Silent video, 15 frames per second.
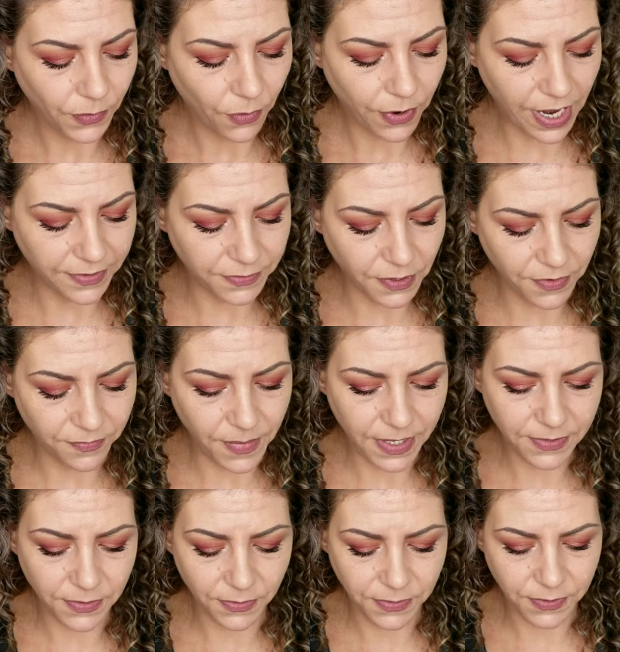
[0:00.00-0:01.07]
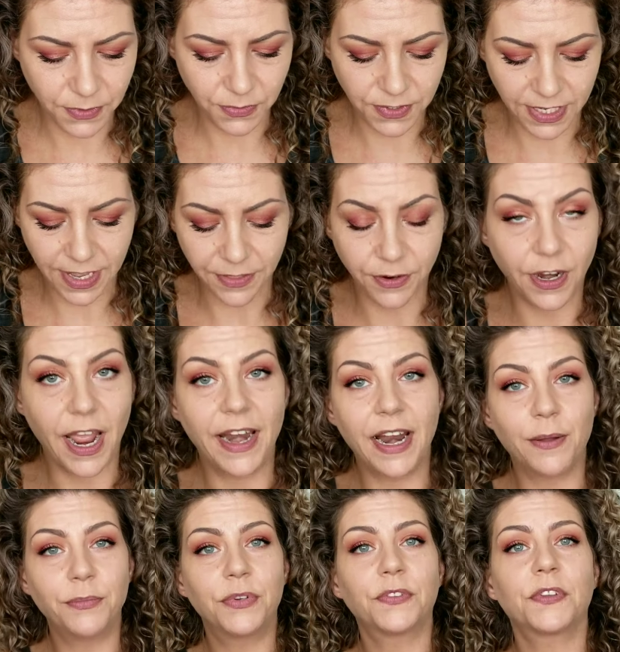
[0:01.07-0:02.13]
Okay, so I've mixed those two together and
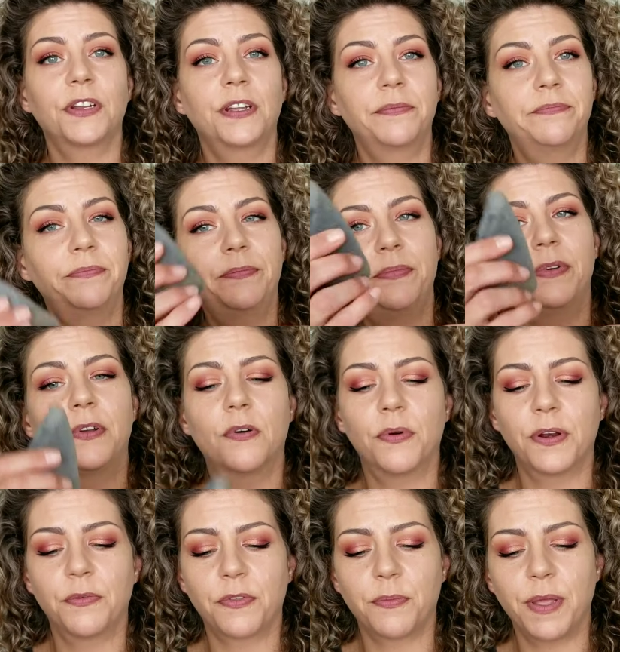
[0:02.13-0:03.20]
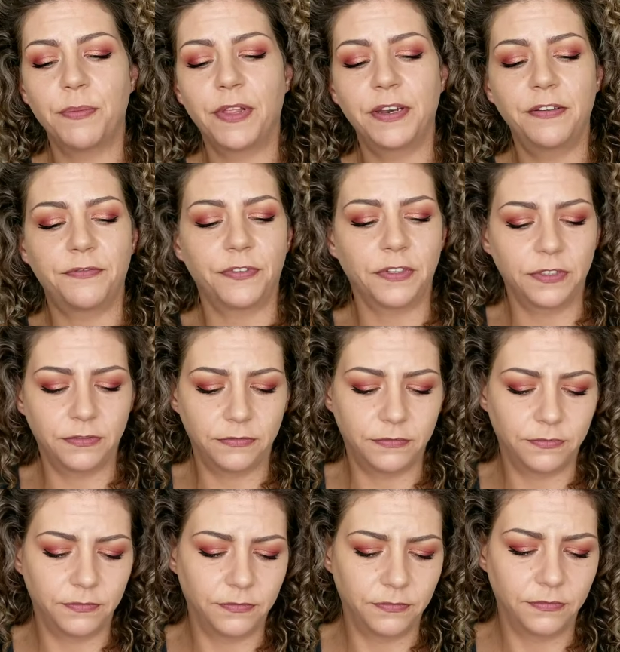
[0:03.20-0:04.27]
I'm just gonna go in with my Blendiful and
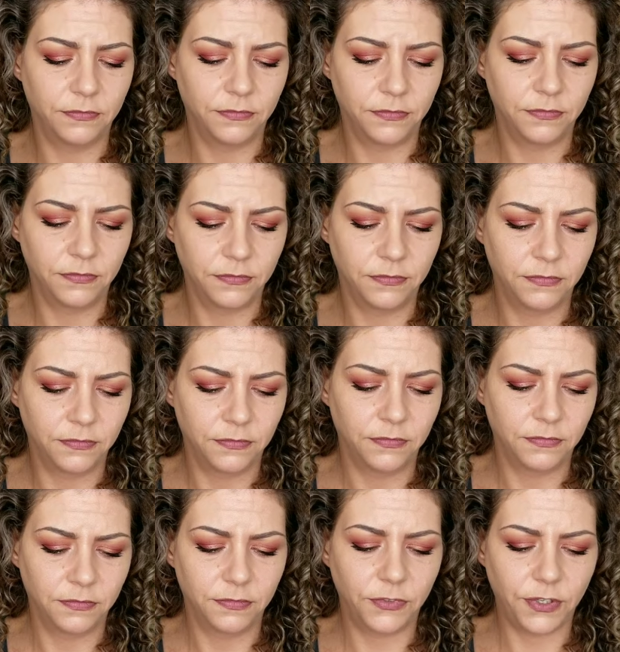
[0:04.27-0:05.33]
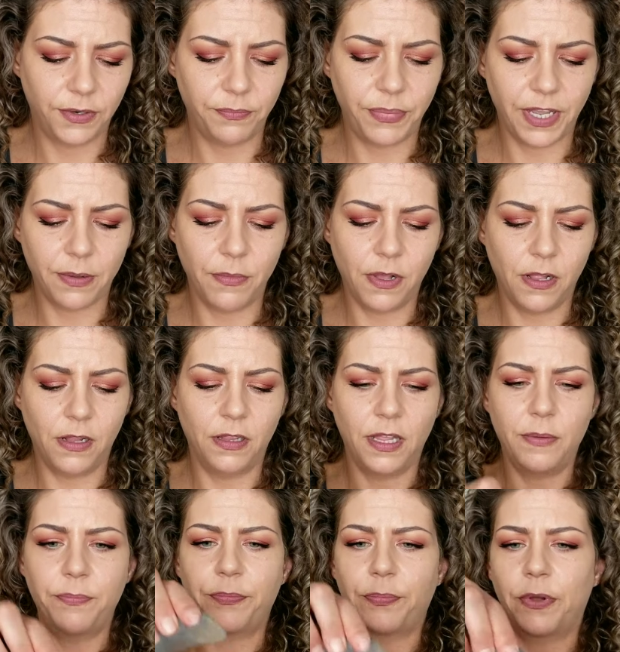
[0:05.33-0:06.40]
try and pick them all
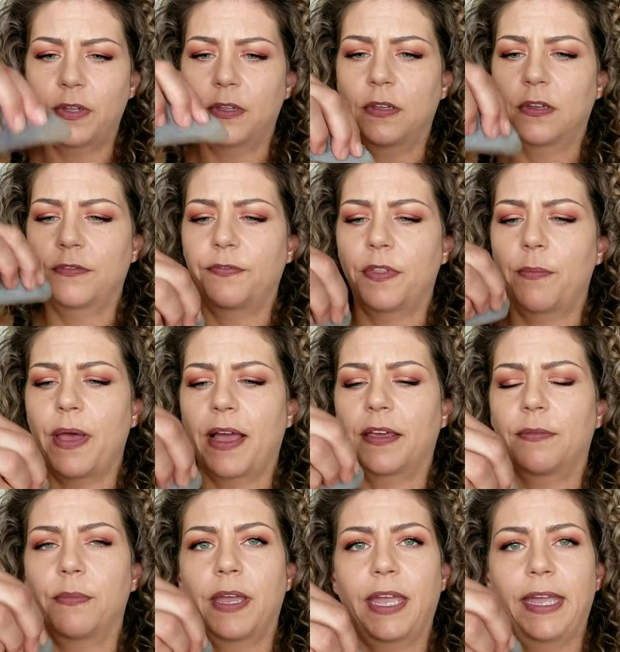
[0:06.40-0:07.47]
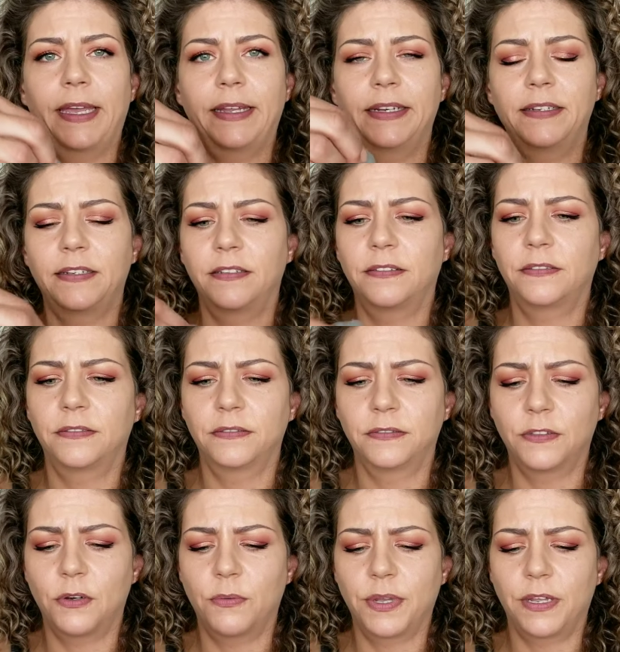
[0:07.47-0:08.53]
up off the back of my hand
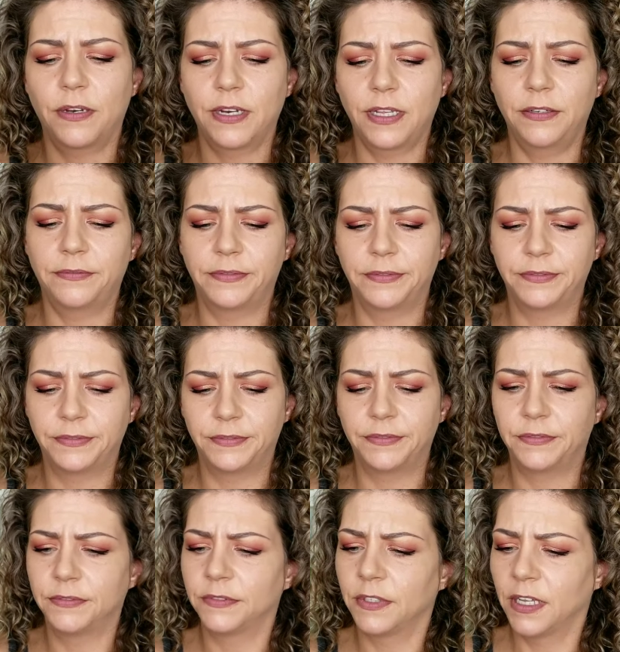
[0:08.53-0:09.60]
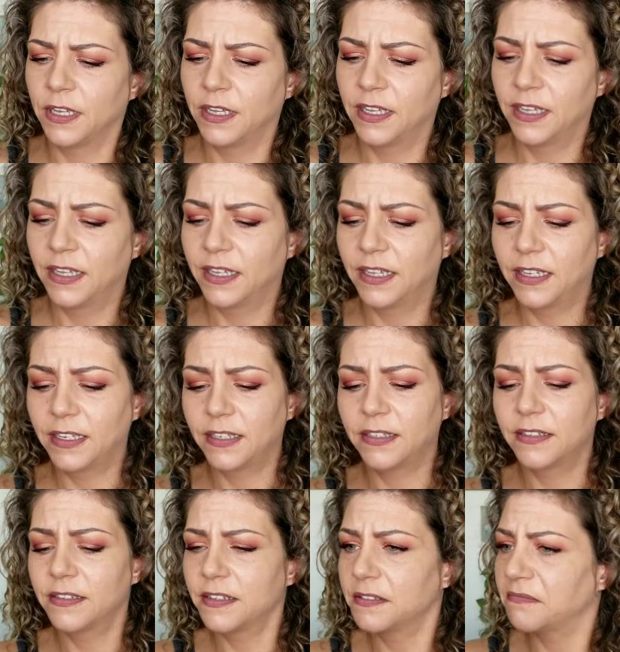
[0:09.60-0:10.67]
and go on in.
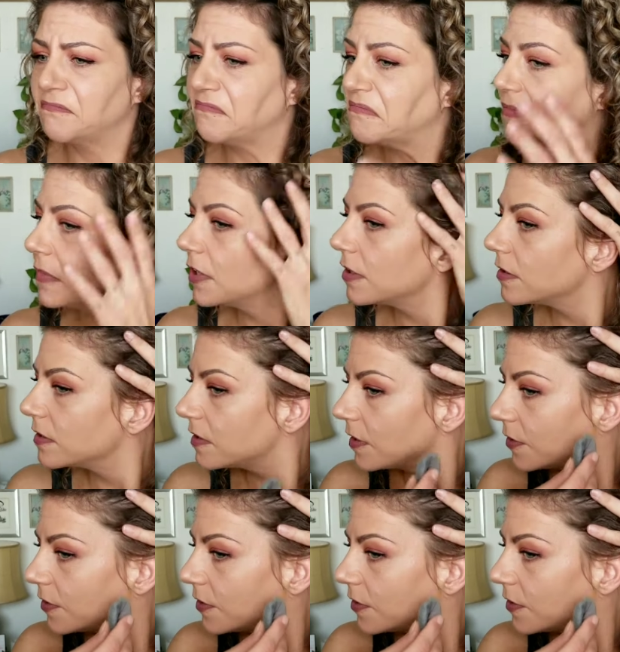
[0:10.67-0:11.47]
And here's,